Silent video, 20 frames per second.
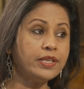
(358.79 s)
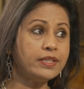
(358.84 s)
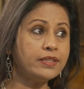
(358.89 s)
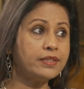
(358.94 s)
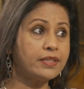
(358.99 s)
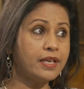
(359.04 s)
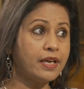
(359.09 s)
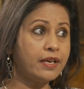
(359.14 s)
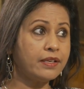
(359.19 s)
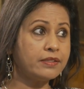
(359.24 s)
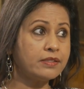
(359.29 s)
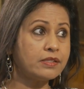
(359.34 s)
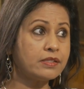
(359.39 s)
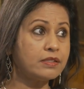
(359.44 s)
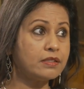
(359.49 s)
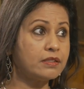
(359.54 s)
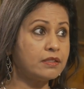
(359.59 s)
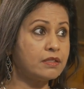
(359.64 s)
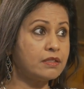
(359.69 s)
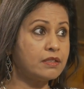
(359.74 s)
did that
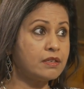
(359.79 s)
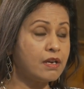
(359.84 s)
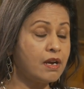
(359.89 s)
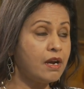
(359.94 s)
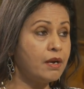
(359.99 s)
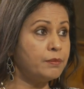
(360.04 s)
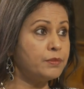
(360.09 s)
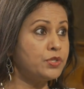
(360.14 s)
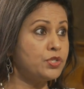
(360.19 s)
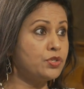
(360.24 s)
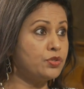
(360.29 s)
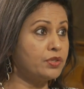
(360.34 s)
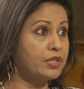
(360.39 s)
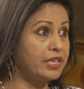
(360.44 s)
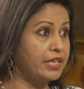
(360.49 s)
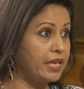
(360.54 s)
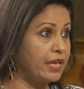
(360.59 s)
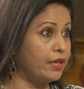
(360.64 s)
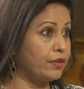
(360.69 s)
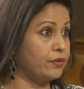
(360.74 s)
come
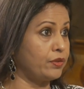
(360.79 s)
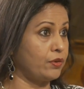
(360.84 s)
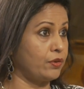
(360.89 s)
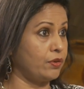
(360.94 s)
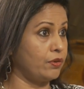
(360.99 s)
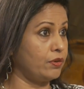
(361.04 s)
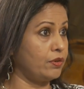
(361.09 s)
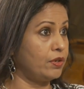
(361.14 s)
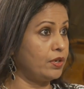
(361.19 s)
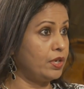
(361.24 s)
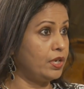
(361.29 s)
together?